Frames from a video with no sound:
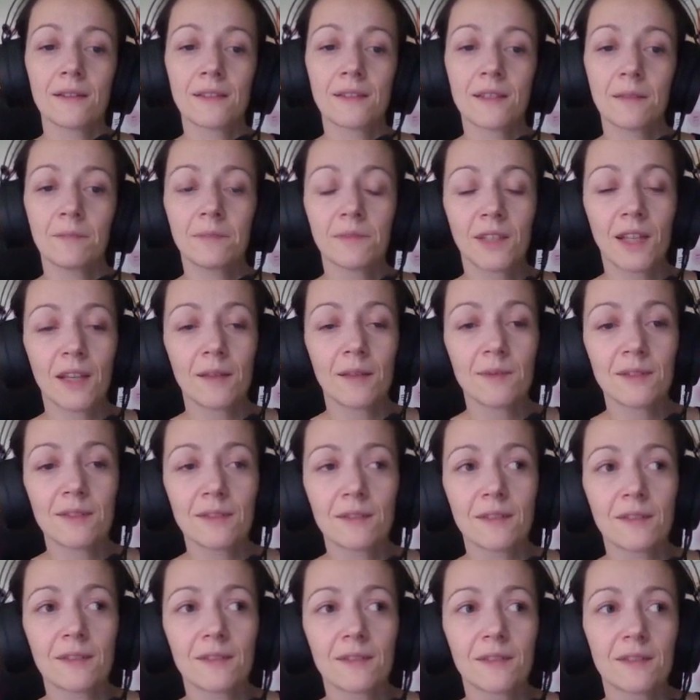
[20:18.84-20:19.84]

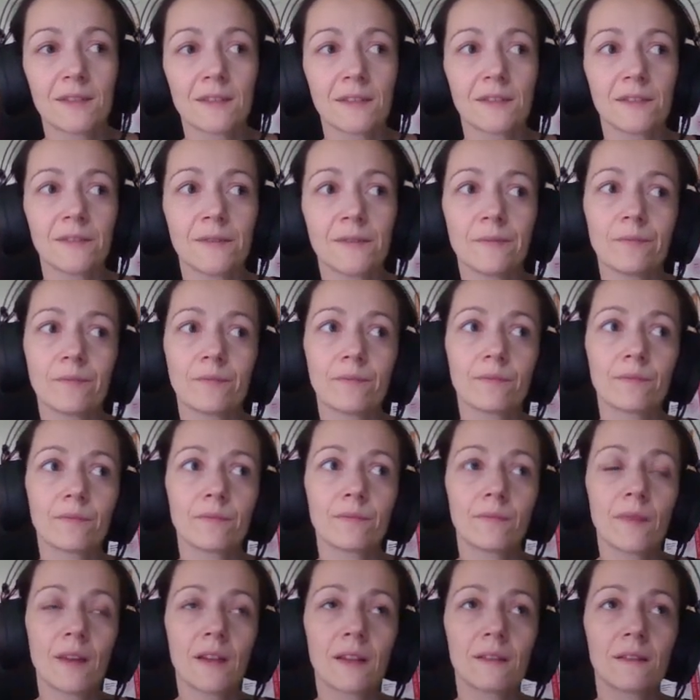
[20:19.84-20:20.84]
Sometimes this
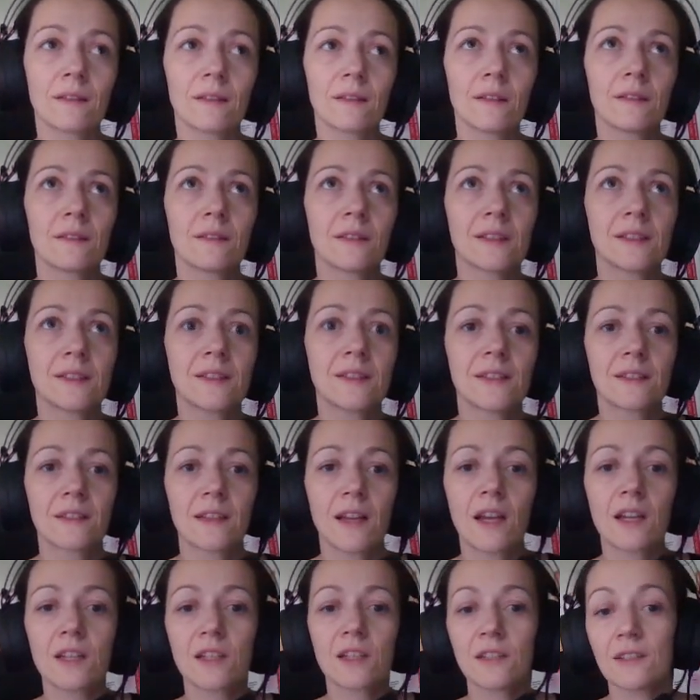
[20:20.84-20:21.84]

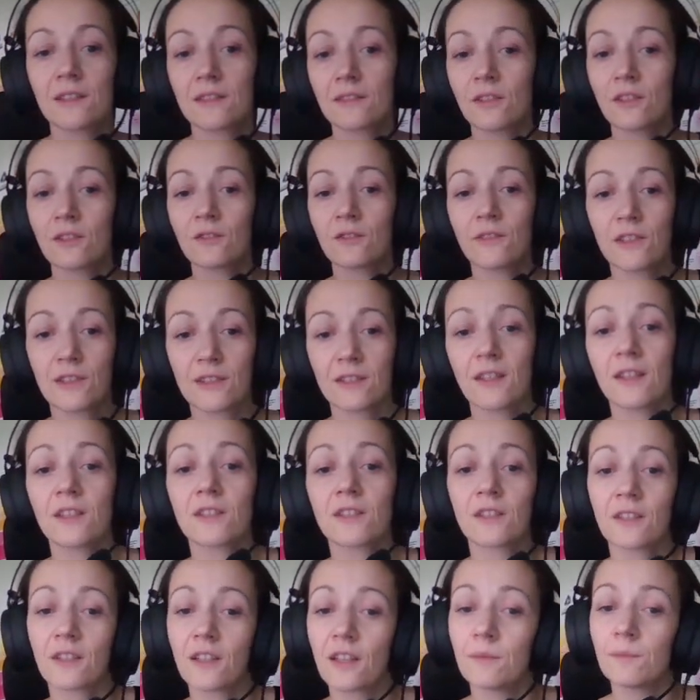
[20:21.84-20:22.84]
discussion, this
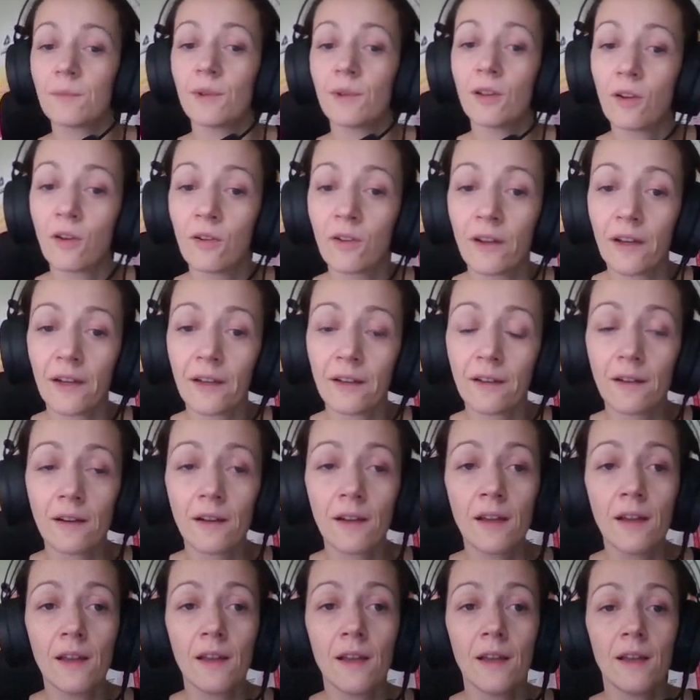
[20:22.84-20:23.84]
conversation can be longer.
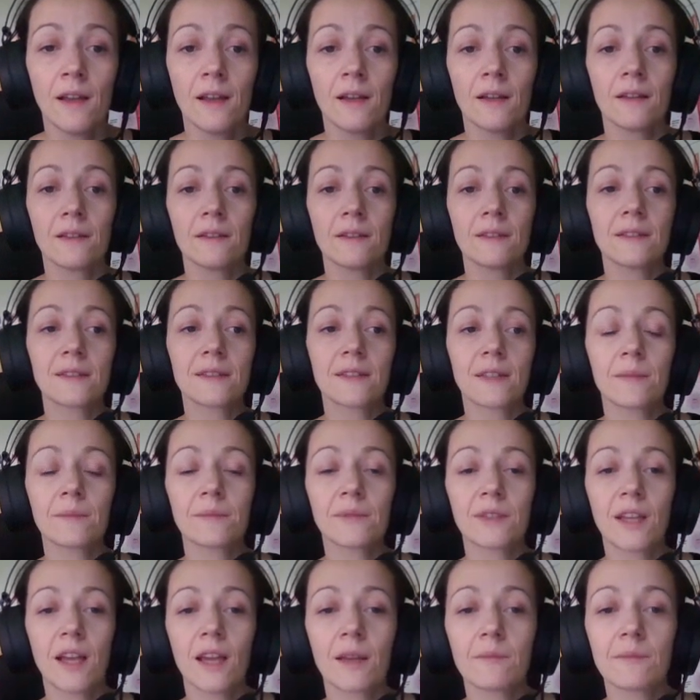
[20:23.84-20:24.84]

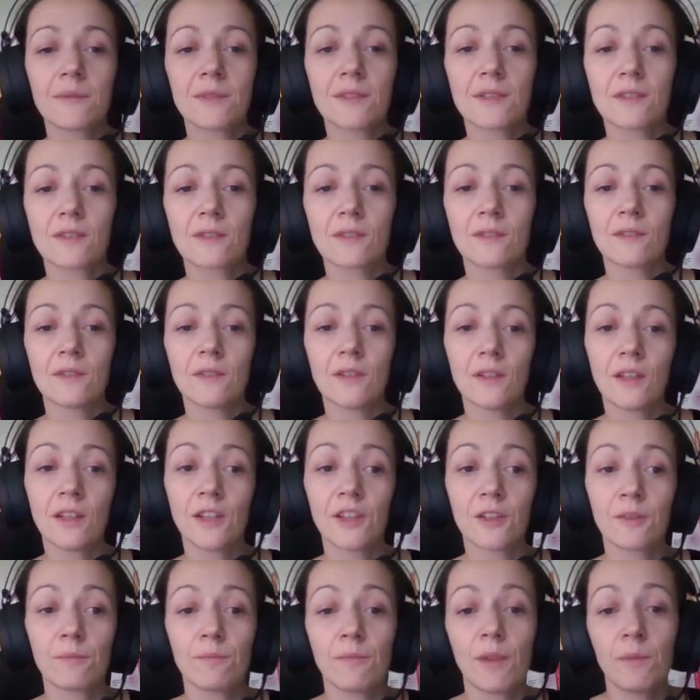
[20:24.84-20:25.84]
Sometimes
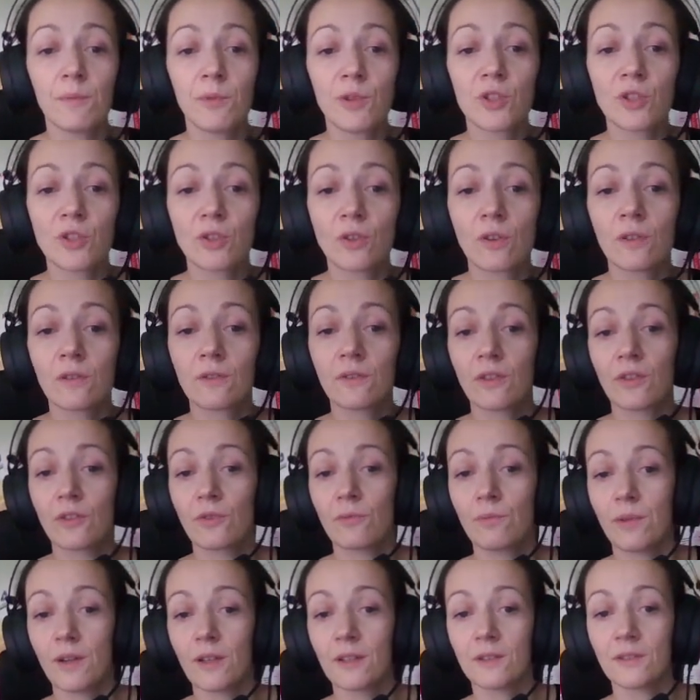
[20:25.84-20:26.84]
it may be
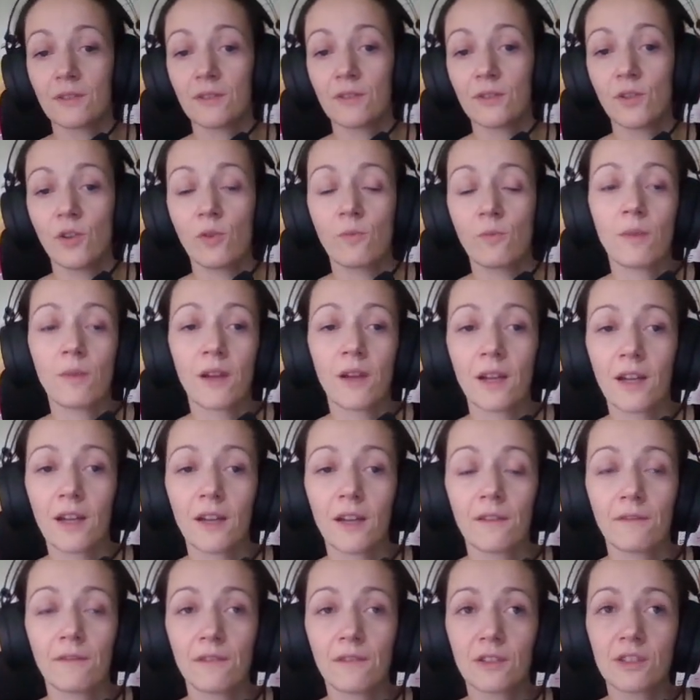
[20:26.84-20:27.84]
shorter, but you may
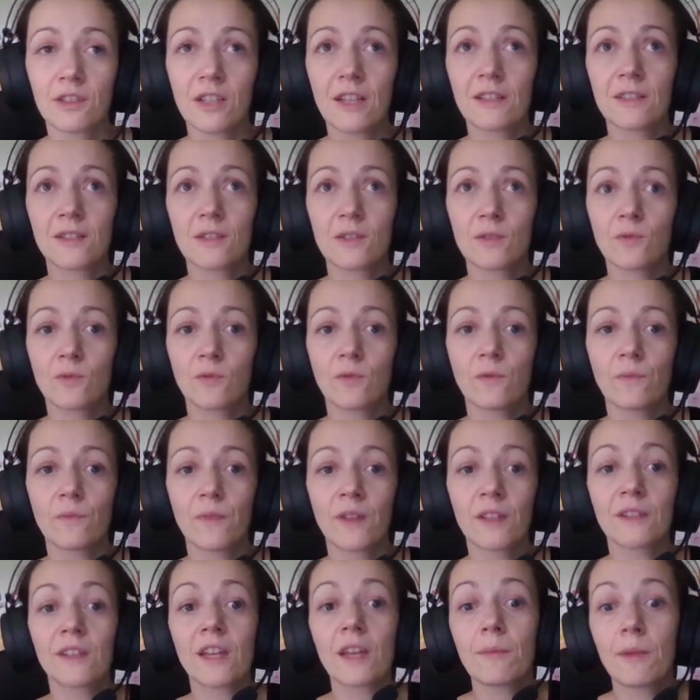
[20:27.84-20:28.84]
have a chance
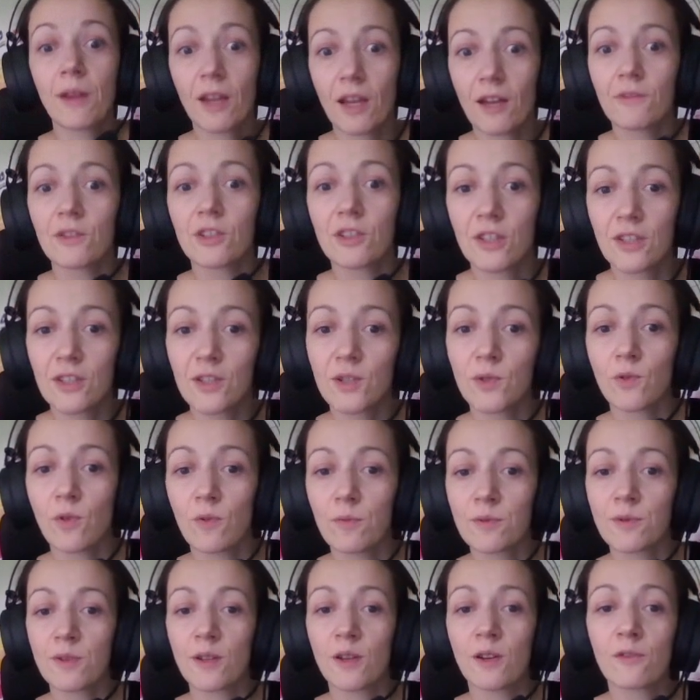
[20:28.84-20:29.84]
to. They may have a chance to
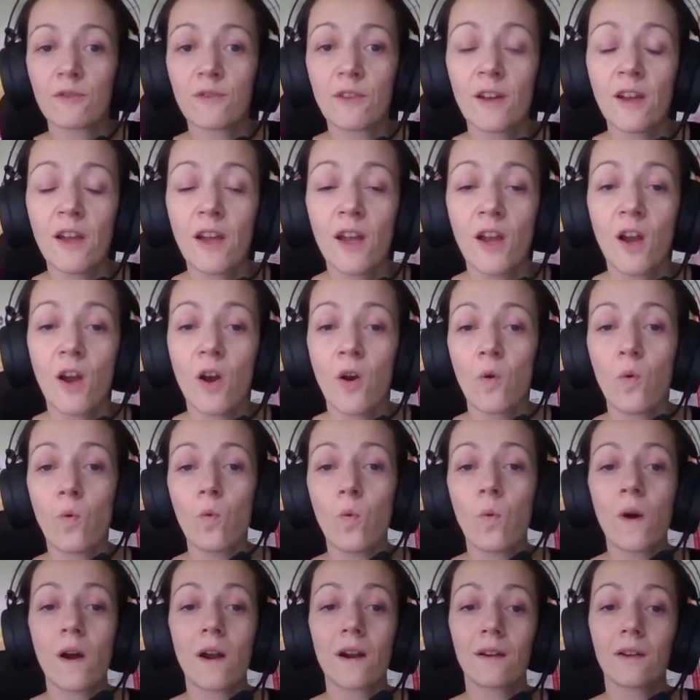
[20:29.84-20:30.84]
observe
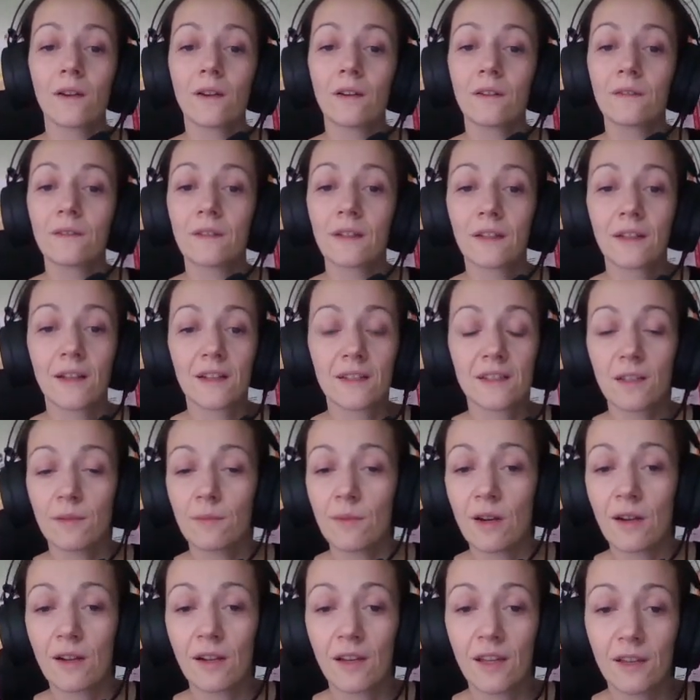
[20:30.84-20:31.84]
where the
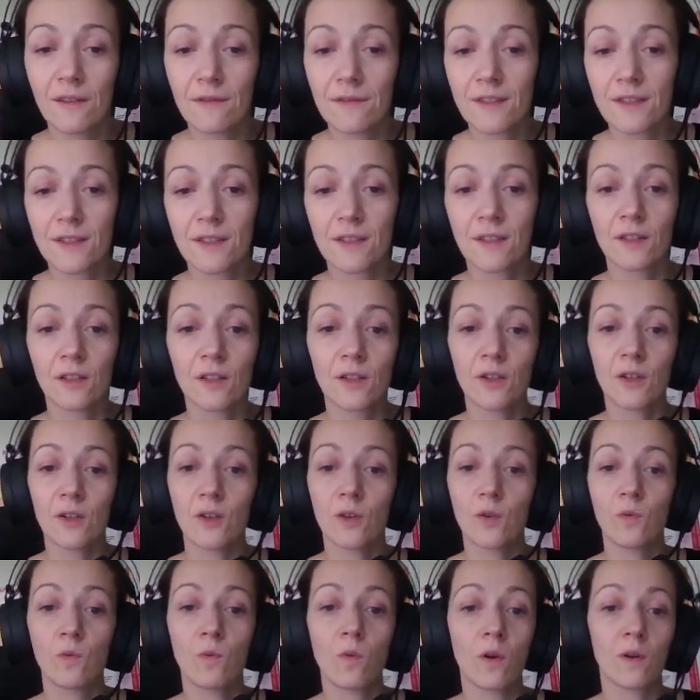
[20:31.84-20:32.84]
customer lives,
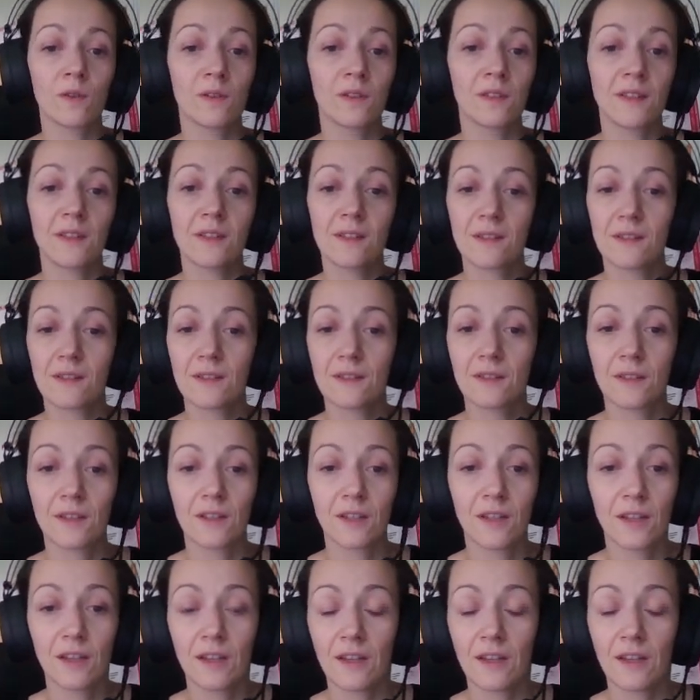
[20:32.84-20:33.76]
what is